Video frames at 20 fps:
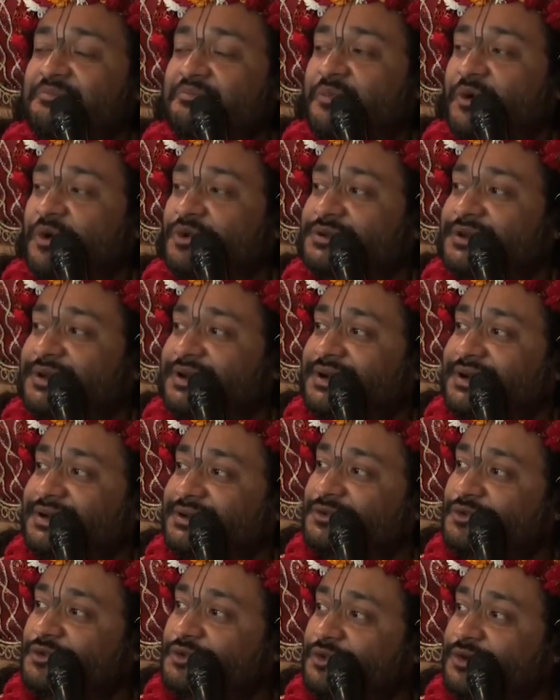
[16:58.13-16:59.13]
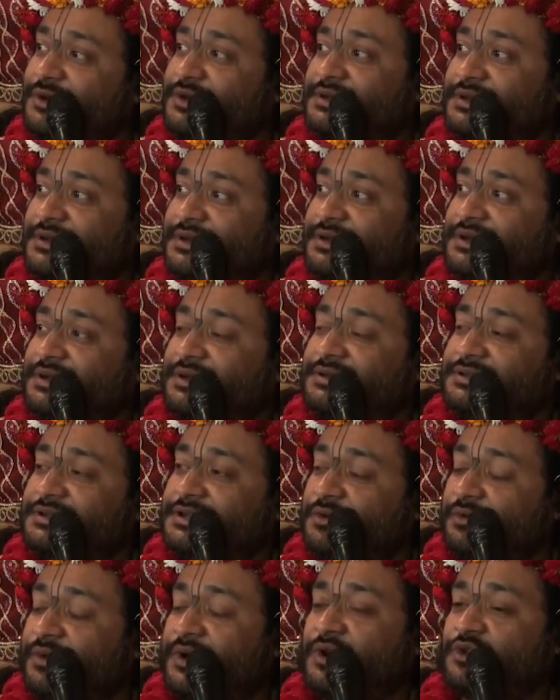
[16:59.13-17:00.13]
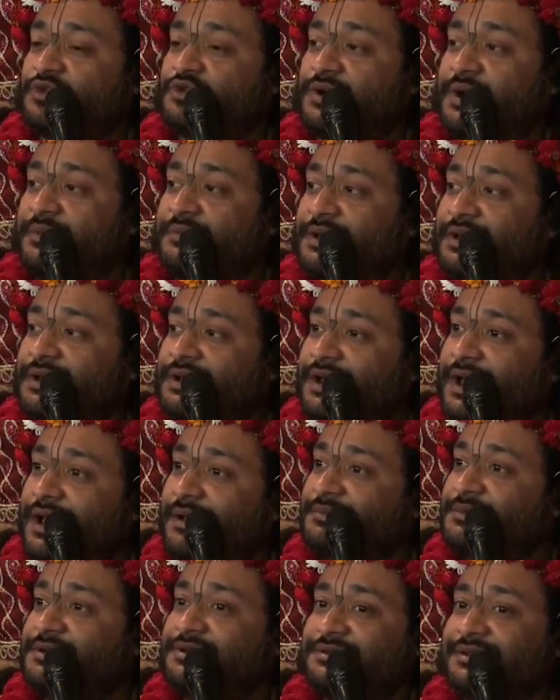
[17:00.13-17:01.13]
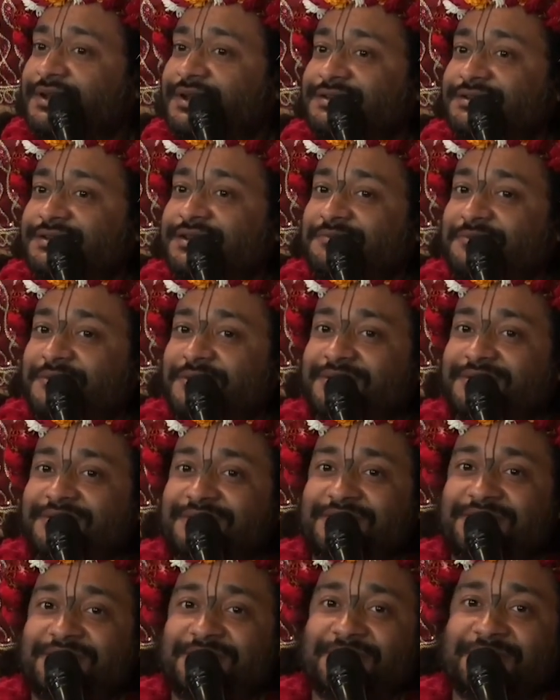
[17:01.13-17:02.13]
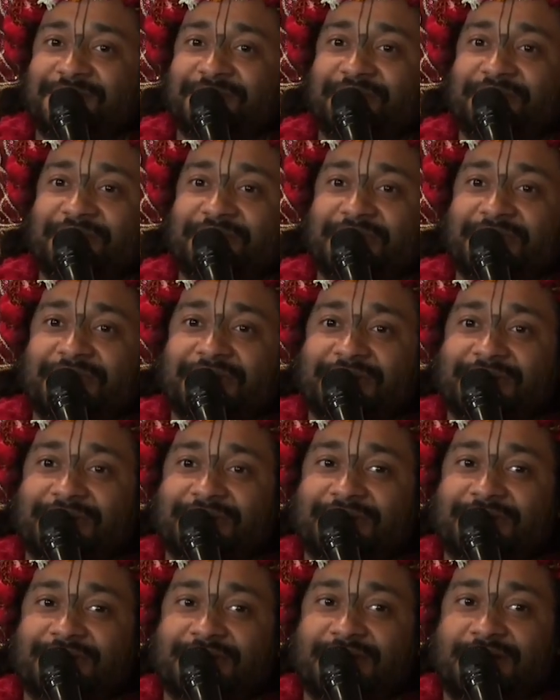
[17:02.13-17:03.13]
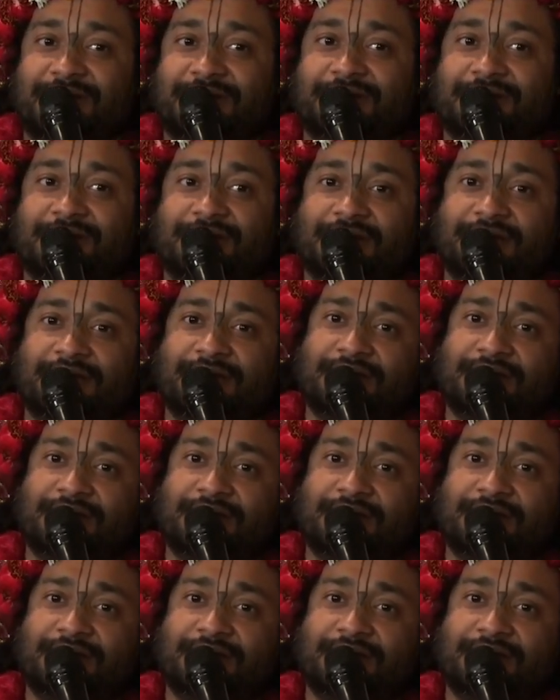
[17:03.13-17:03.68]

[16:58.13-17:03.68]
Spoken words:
Both are together. Jiva Goswami, he gave this example that